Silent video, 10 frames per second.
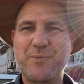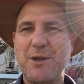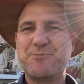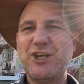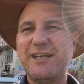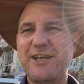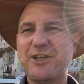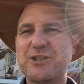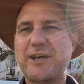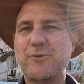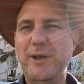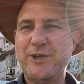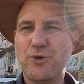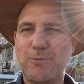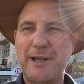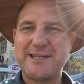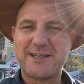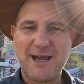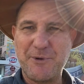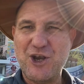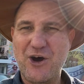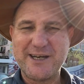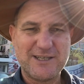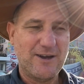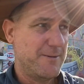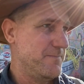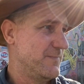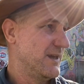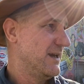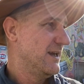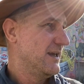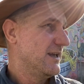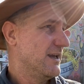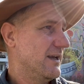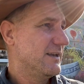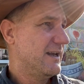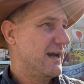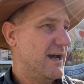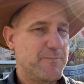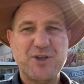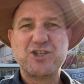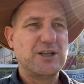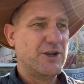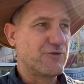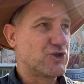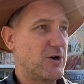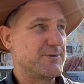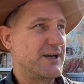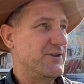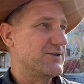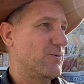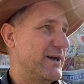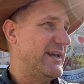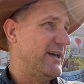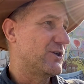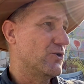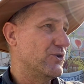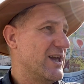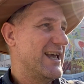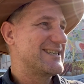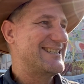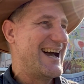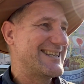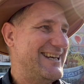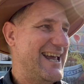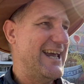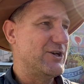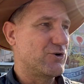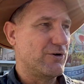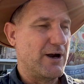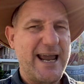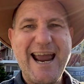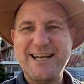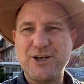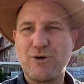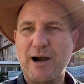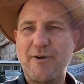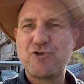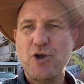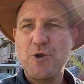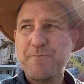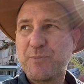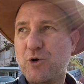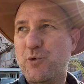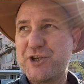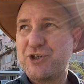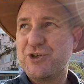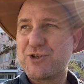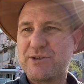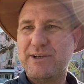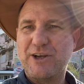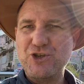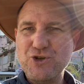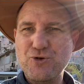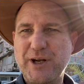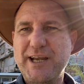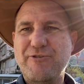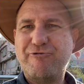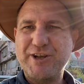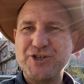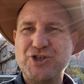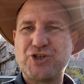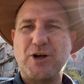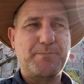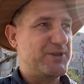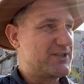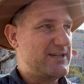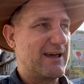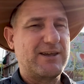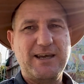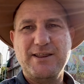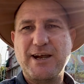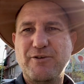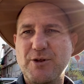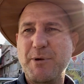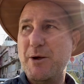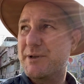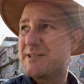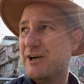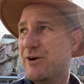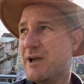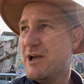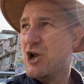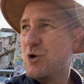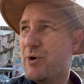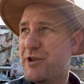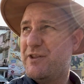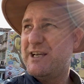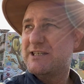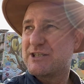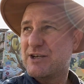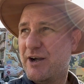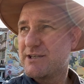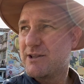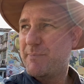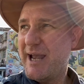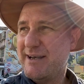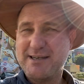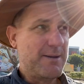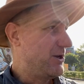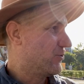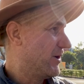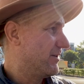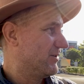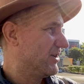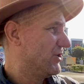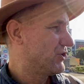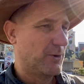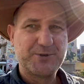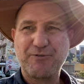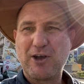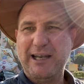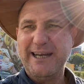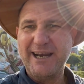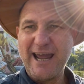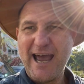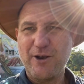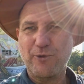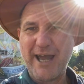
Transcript: Particularly, it looks like a really cool place to come at night time. But there's a lot of shops. Like there's one here called Sati Handicraft, which is a newly fitted shop, but there's nothing in there at the moment. So whether these are signs of the pandemic, whether the shops have cleared out or they